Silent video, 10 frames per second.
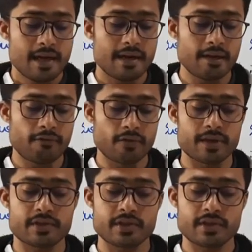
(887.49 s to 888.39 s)

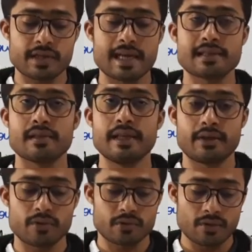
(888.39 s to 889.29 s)
Deforestation has led
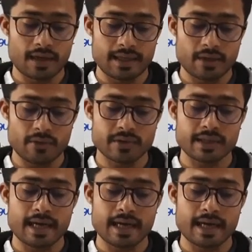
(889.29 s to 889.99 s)
to soil erosion